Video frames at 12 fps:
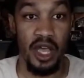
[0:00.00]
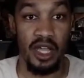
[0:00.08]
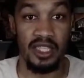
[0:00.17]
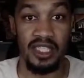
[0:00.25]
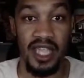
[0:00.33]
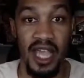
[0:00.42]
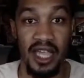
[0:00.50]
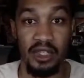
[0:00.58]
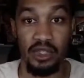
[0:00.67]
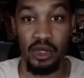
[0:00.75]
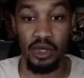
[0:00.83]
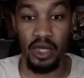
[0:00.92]

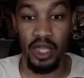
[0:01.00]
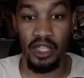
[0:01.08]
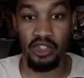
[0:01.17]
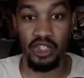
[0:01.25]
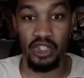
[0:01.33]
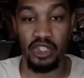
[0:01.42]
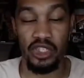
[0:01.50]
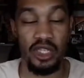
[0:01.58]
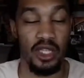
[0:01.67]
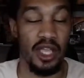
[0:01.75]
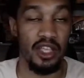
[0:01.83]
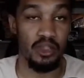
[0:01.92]
sides, edges
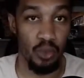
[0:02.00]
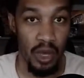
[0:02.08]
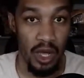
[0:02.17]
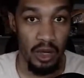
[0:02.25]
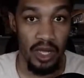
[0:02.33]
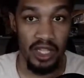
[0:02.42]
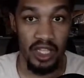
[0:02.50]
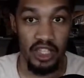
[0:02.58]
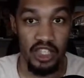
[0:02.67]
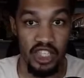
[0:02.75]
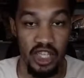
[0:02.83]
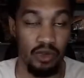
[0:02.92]
as well, and then the
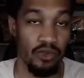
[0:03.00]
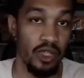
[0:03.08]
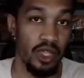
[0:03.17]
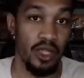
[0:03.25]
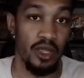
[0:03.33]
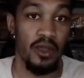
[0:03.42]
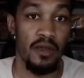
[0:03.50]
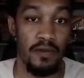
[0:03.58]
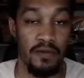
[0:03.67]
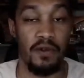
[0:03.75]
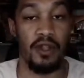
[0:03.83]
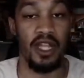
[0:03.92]
centering,
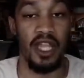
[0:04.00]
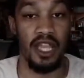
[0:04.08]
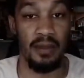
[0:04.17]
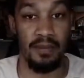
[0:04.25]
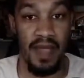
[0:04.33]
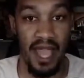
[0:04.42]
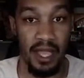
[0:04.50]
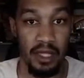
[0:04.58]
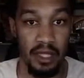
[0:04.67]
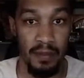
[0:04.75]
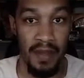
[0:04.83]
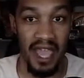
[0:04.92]
front and back.
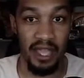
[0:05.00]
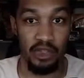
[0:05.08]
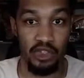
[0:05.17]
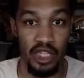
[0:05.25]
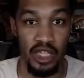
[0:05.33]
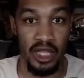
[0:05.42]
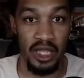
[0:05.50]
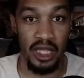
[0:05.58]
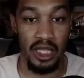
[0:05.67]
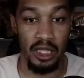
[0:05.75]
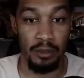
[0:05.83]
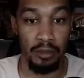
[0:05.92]
The back is anything
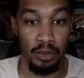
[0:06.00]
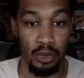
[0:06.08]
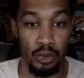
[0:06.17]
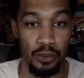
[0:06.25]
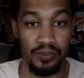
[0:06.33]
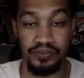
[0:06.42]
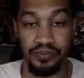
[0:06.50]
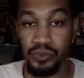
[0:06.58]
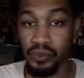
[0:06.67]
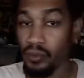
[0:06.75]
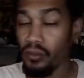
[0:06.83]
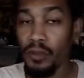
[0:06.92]
in the blue,
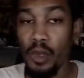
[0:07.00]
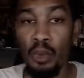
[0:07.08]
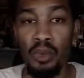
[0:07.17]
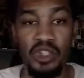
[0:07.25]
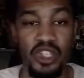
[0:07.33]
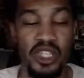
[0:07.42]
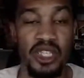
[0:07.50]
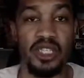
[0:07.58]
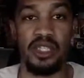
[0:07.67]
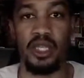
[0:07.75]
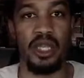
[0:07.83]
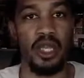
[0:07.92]
which
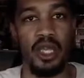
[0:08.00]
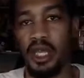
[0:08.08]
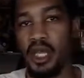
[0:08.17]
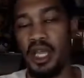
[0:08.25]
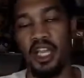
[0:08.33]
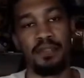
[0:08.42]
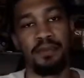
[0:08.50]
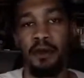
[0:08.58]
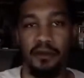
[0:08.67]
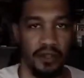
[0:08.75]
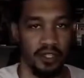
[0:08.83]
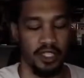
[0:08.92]
is
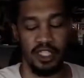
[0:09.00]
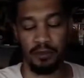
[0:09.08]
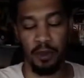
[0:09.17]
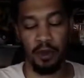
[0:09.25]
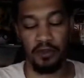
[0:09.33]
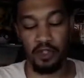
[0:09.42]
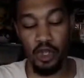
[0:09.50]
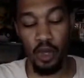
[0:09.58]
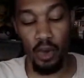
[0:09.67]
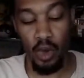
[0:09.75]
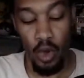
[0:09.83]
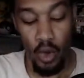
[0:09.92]
perfect. It's perfect.
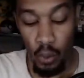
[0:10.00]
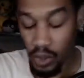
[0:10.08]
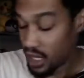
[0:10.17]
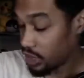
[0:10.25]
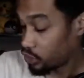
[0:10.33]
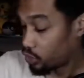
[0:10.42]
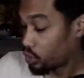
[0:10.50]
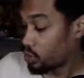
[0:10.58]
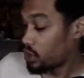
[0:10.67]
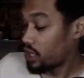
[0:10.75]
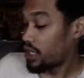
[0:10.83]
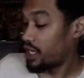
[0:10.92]
So when I do,
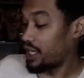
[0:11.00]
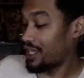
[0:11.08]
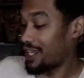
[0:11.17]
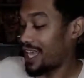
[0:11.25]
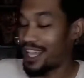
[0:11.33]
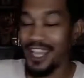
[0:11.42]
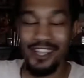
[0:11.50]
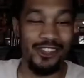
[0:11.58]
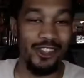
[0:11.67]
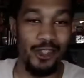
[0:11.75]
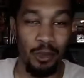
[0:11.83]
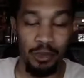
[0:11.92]
and I actually
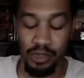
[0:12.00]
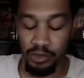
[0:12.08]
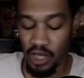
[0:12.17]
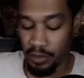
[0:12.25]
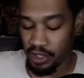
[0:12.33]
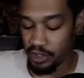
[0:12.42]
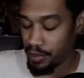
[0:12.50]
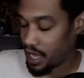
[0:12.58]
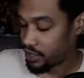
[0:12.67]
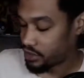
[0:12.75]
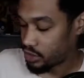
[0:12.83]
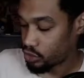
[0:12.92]
just opened some Japanese
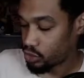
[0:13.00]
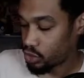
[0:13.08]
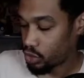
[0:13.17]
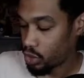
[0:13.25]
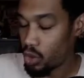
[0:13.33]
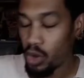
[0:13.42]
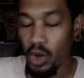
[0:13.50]
packs not too long ago.